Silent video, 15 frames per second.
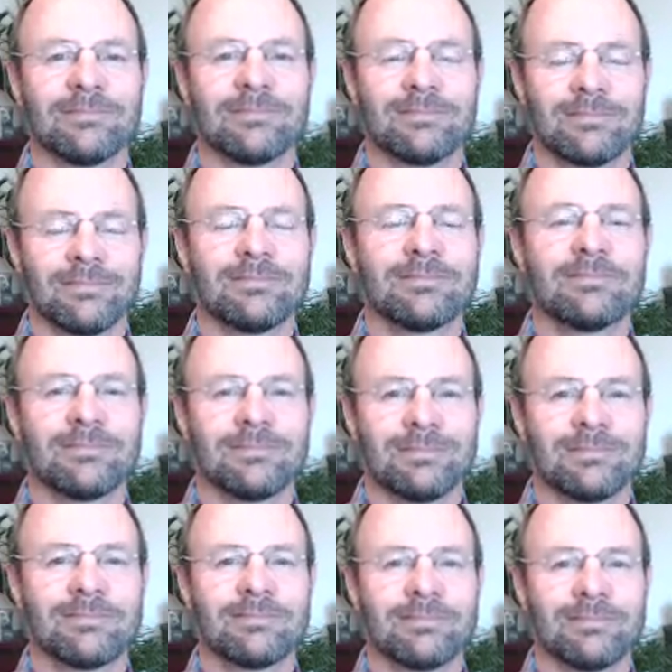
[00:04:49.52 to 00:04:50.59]

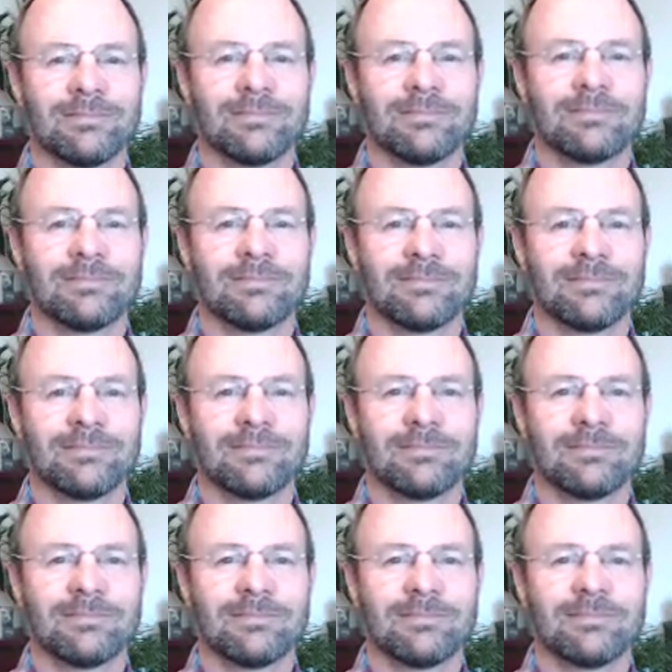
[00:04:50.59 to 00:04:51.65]

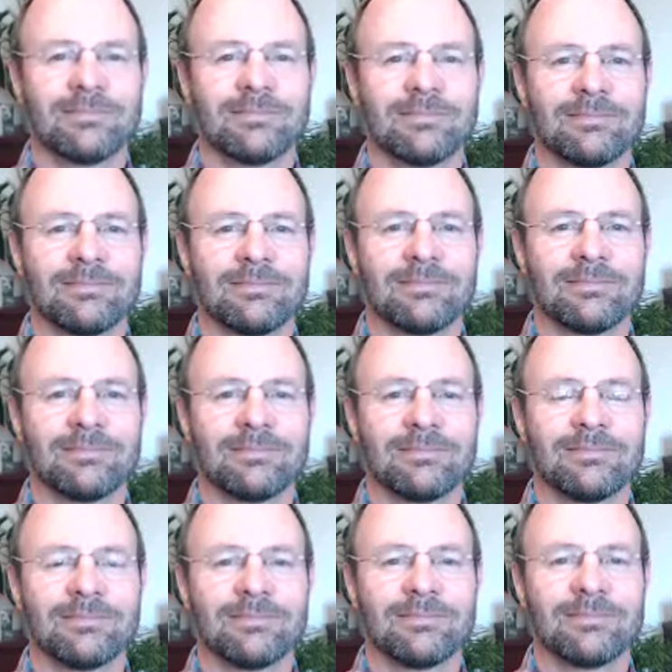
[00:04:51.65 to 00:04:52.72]

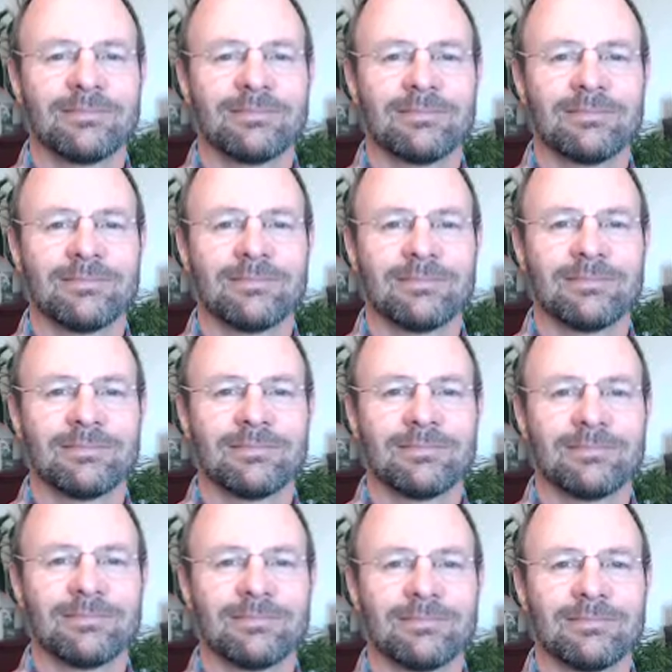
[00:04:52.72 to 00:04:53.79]

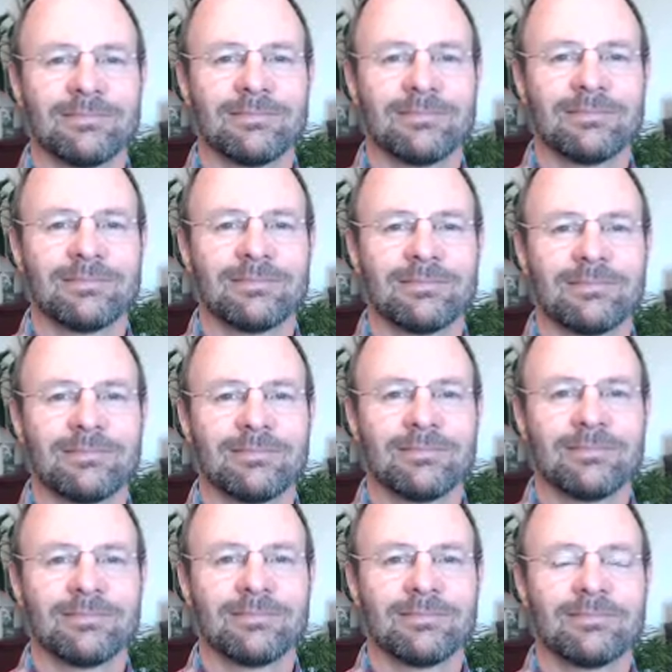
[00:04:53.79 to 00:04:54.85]

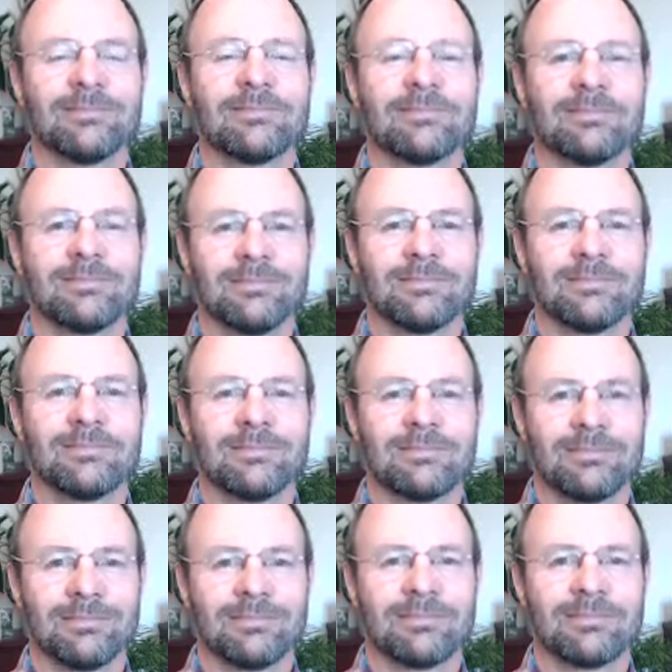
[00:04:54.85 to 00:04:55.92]

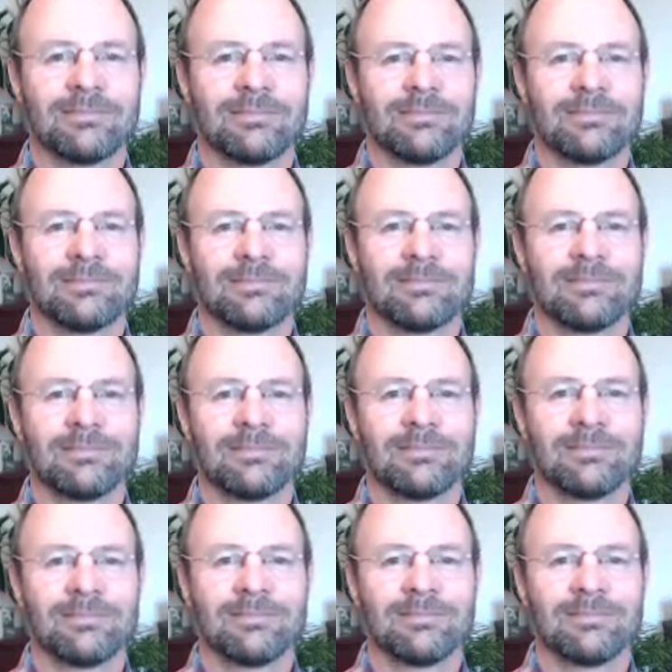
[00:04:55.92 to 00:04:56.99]

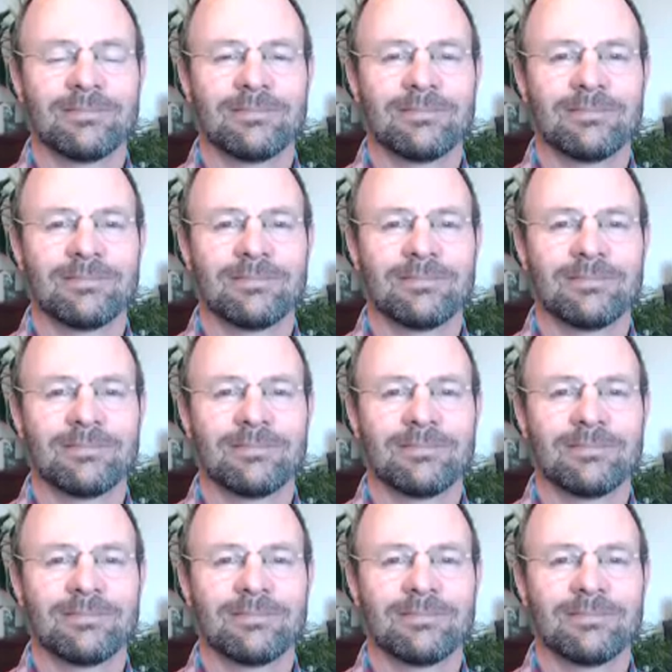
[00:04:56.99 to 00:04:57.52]
This person isn't speaking.